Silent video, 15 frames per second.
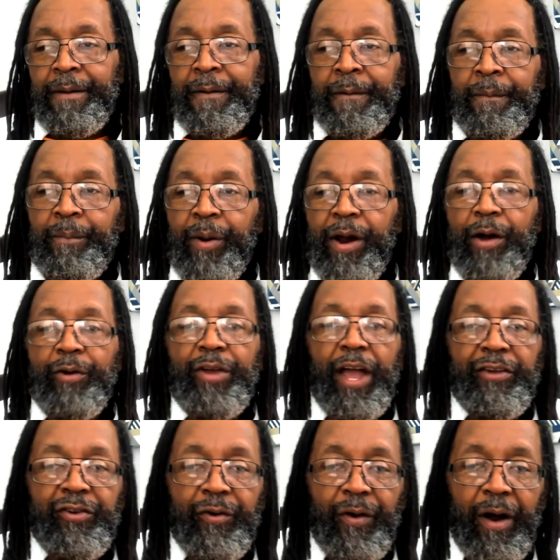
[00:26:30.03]
Pray, O
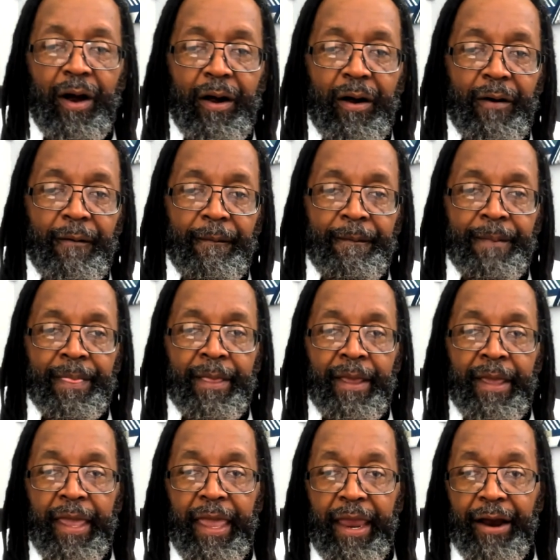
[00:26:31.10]
Yasharal,
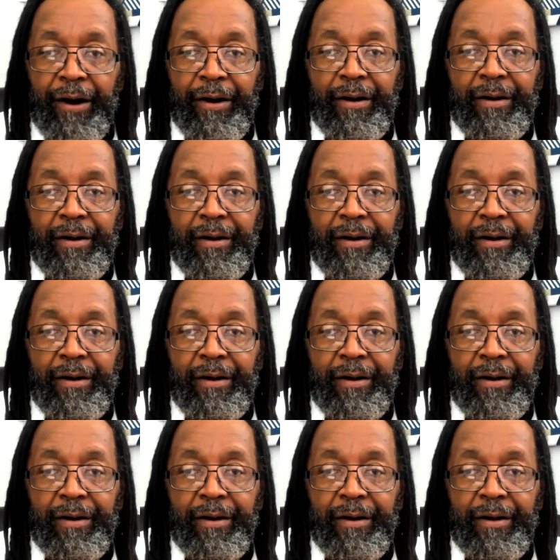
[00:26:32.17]
hear